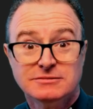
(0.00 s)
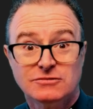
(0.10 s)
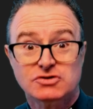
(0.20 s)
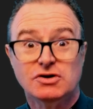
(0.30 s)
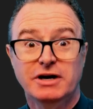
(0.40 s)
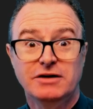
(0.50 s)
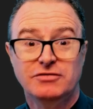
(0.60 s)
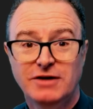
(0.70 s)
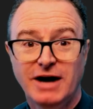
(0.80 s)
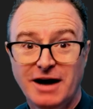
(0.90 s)
So if
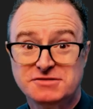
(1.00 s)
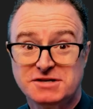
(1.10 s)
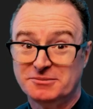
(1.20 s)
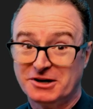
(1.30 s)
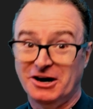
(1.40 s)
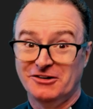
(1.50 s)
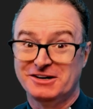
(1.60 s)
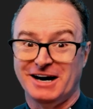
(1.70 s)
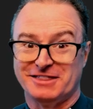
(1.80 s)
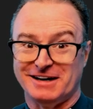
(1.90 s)
you have some code
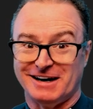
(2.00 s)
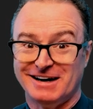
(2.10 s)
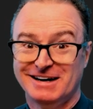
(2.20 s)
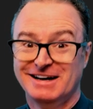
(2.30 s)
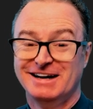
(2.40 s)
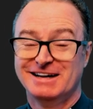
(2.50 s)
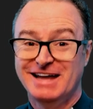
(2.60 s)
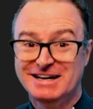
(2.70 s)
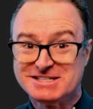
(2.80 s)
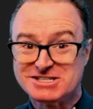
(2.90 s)
out there
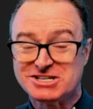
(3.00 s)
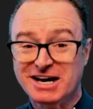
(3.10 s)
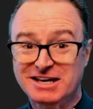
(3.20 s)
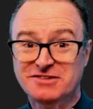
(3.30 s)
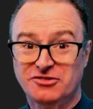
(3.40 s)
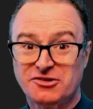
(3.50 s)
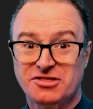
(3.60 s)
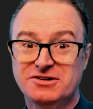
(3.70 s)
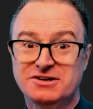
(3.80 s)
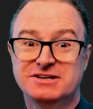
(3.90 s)
that is checking for
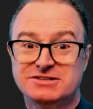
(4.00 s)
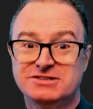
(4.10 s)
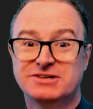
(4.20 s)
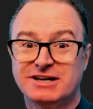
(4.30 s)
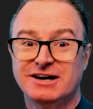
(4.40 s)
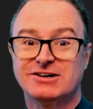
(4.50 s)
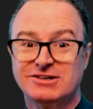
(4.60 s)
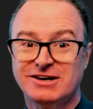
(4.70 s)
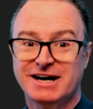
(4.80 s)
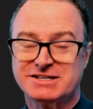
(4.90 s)
32
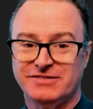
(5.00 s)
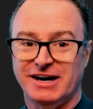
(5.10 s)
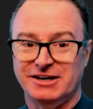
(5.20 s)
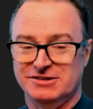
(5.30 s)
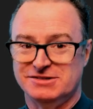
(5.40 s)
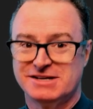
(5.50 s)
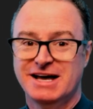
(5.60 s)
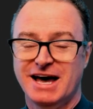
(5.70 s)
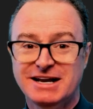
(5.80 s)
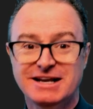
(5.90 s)
character hex values
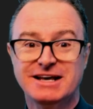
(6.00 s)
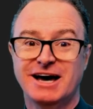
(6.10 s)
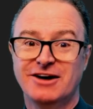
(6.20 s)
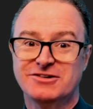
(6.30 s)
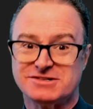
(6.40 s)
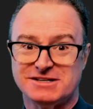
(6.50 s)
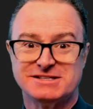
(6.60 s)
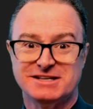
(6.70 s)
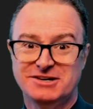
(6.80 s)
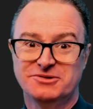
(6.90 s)
and it encounters
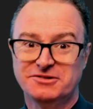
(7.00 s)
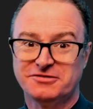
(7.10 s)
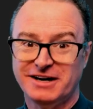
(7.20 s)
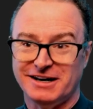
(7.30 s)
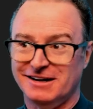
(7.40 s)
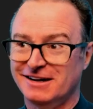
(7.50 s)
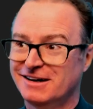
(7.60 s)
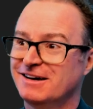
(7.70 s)
this, it will fail.